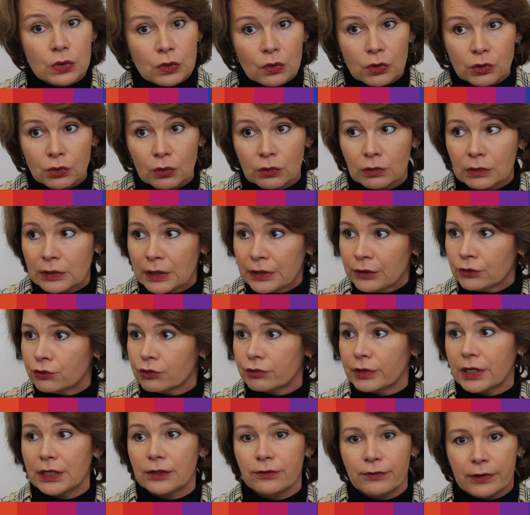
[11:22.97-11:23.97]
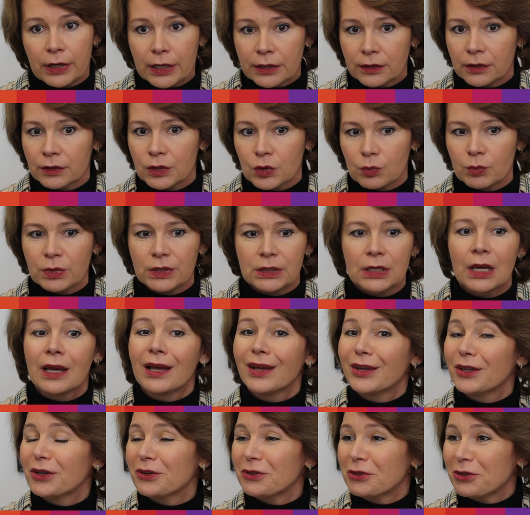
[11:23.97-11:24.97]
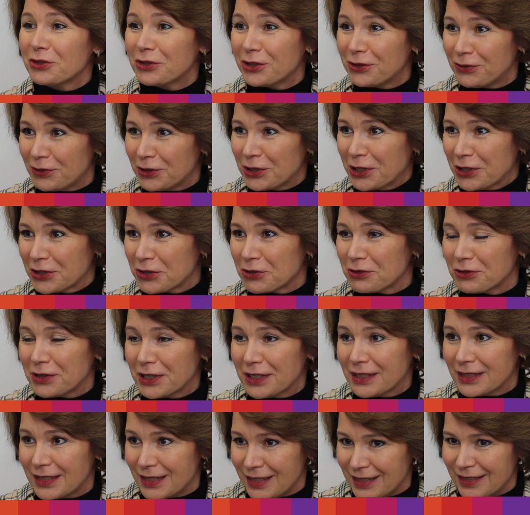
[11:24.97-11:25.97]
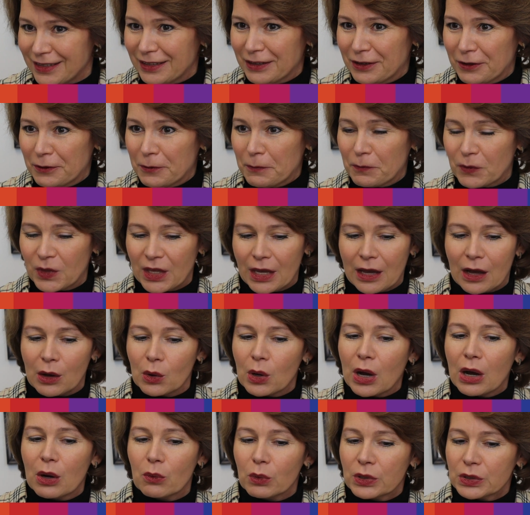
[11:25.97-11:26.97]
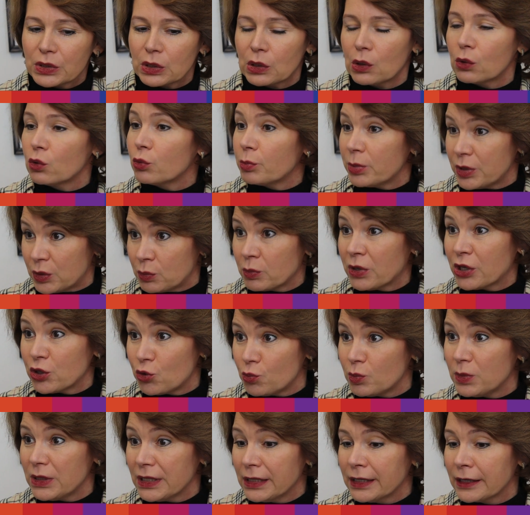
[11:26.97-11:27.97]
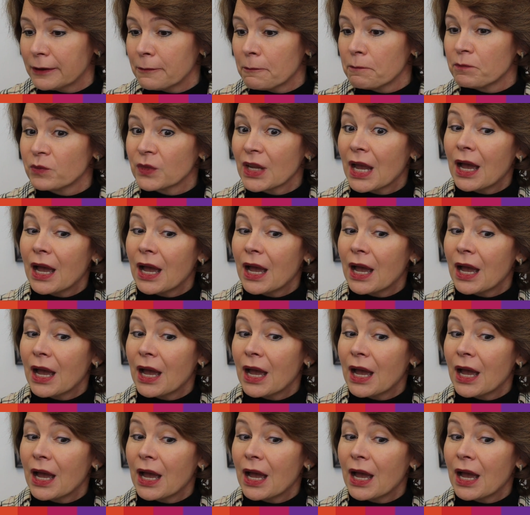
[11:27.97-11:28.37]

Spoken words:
not only in trade finance, but you know that Finastra is, our scope is much bigger.